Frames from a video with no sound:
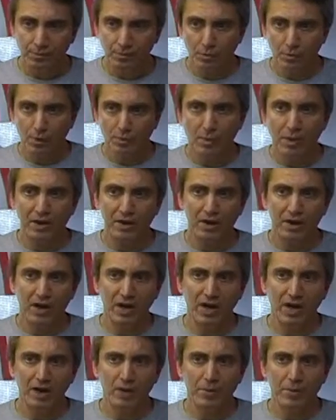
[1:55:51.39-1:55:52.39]
What about
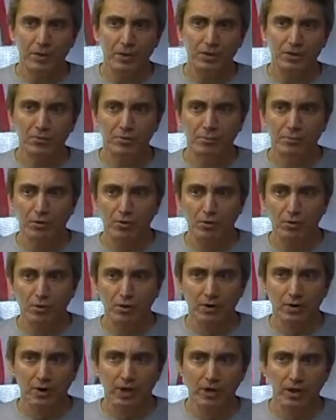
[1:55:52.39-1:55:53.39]
not helping the
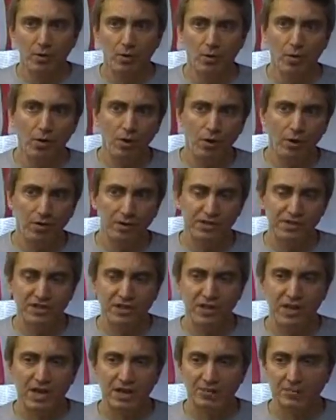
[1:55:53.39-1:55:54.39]
poor at all?
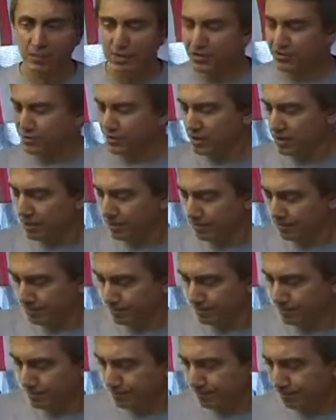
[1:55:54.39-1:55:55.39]
Isn't that a big sin?
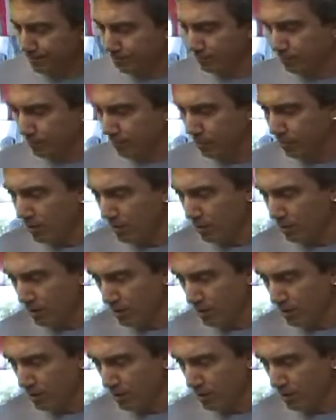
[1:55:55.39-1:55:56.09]
Absolutely.